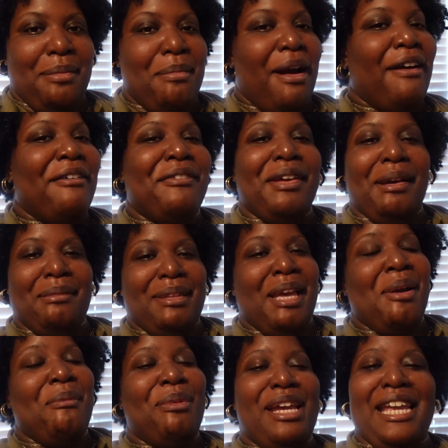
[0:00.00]
My
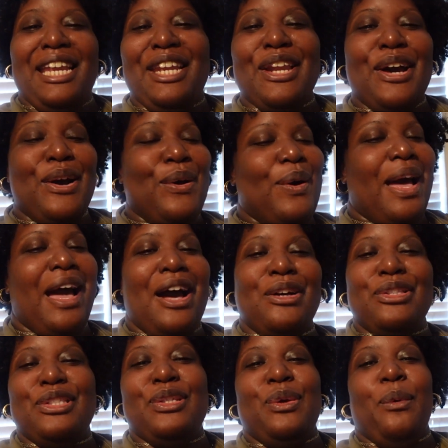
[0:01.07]
family, we know
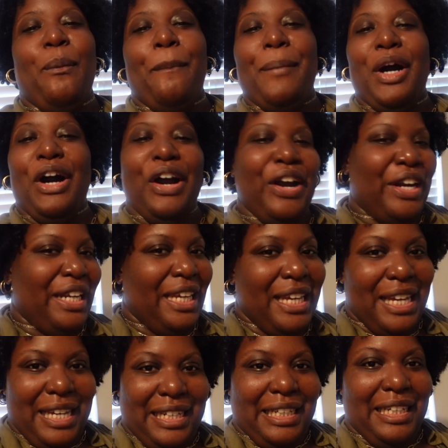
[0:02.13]
how to party,
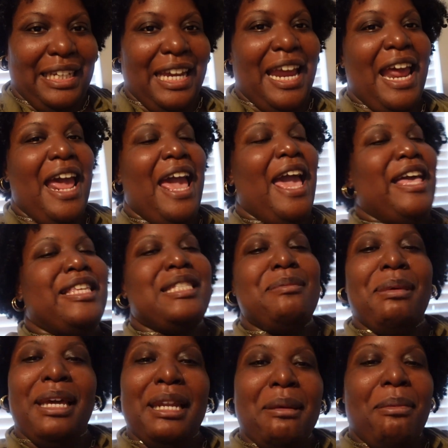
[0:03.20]
honey. And
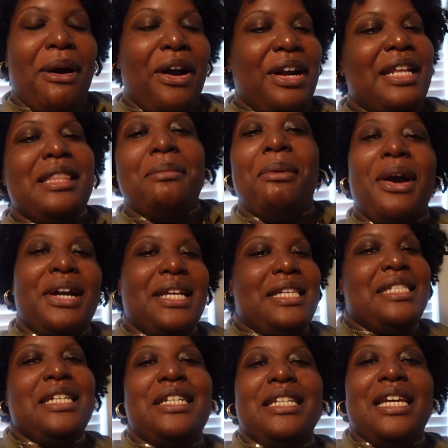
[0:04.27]
speaking of party, the party
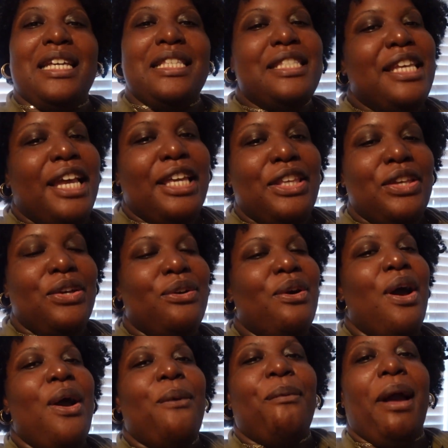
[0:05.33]
is going to continue.
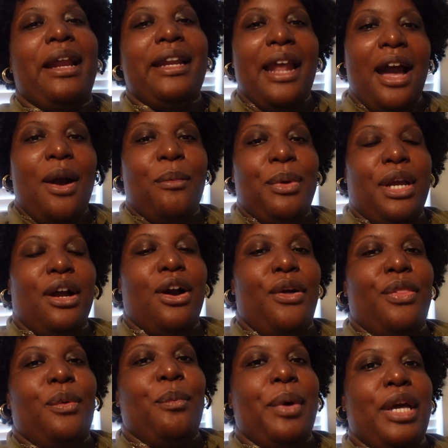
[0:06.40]
Right now, we are
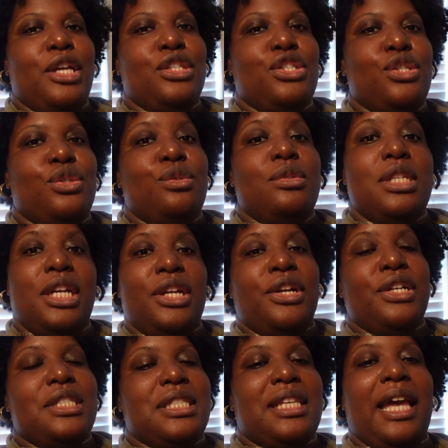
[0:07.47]
on the way to
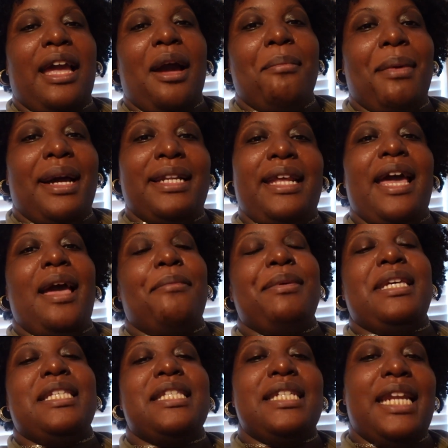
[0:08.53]
dinner to take out my dad
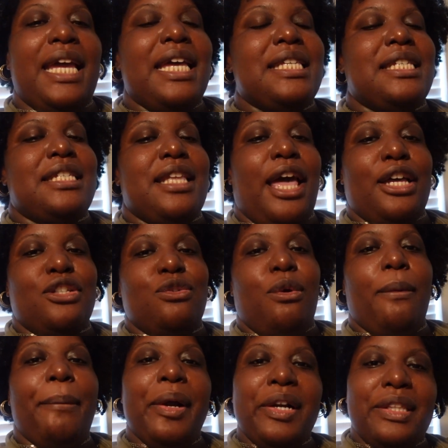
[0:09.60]
because today is his
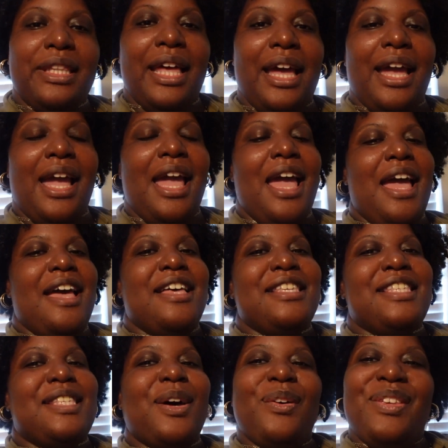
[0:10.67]
actual birthday.
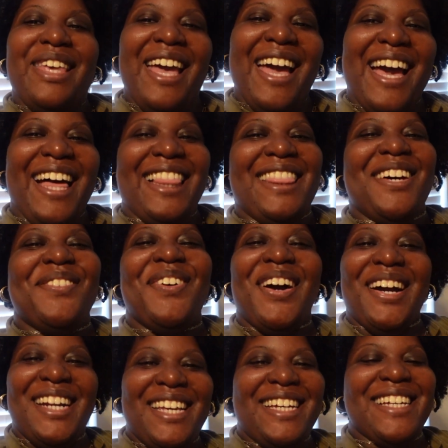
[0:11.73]
So yeah, the
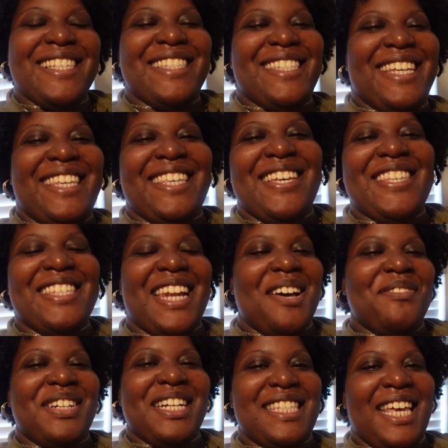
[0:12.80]
party continues, and
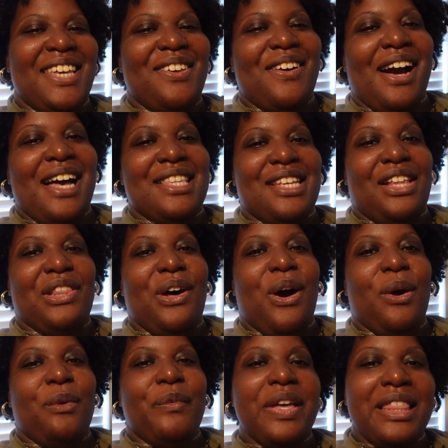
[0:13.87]
I'm take you guys
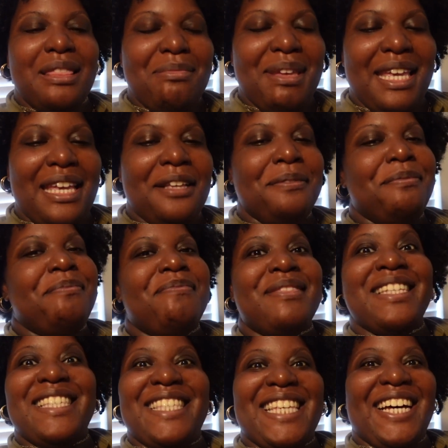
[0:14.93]
along with me.
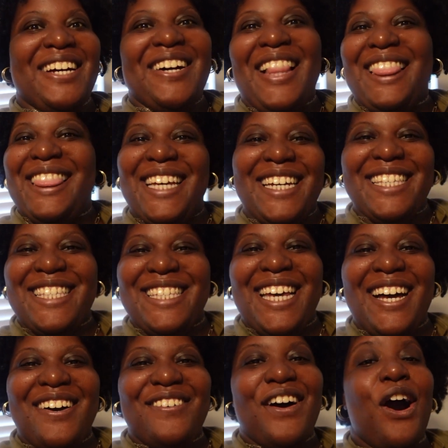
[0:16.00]
So let's
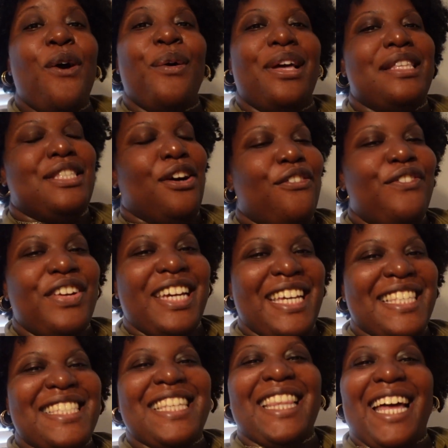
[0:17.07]
go. Oh, and don't
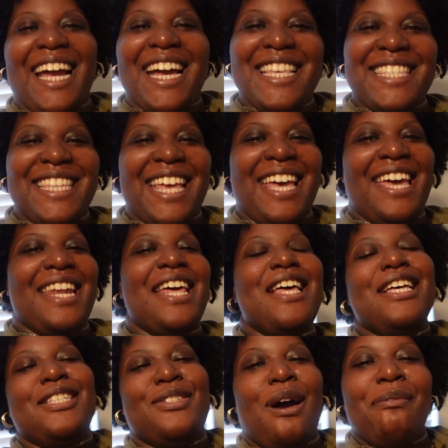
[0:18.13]
forget to, like I said,
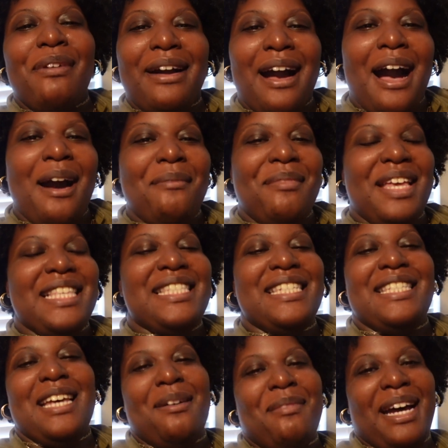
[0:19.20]
drop a comment
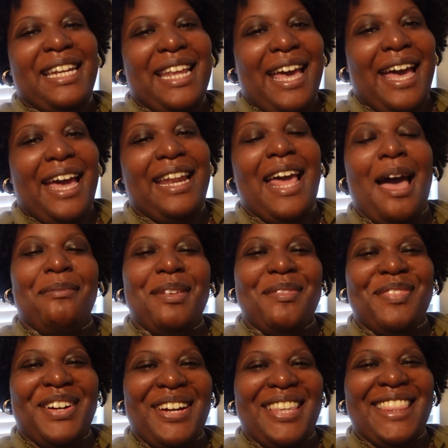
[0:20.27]
to tell my dad happy
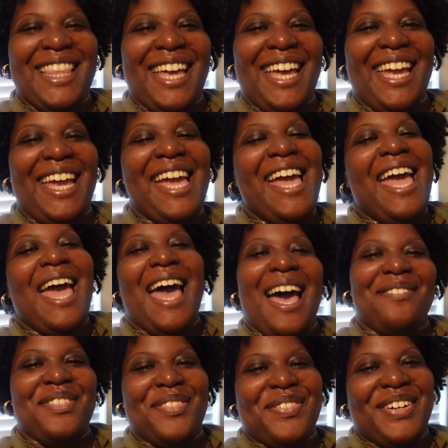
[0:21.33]
birthday.
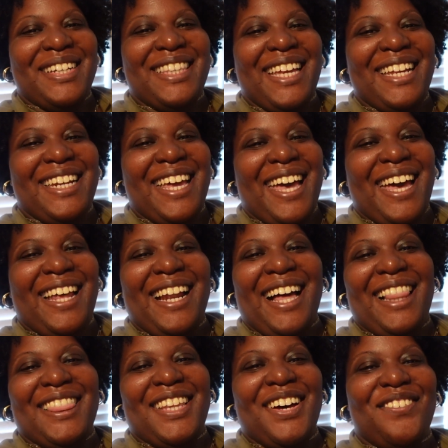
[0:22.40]
Happy birthday, dad.
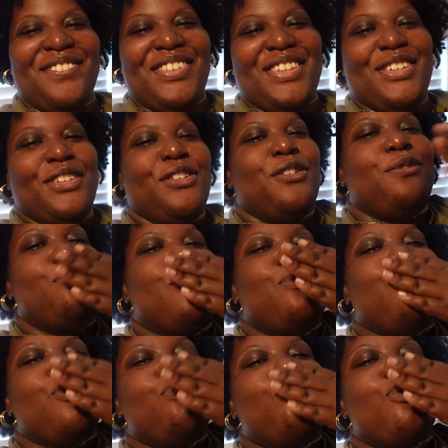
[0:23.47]
I love you.
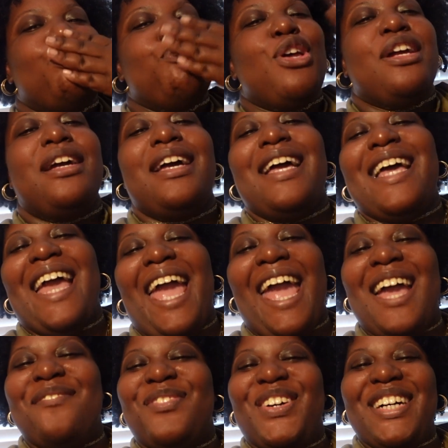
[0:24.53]

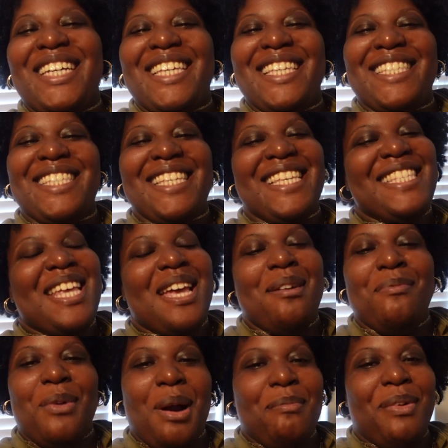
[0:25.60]
And more kisses
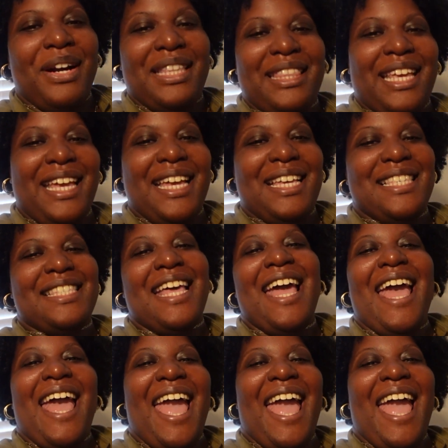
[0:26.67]
and more birthdays.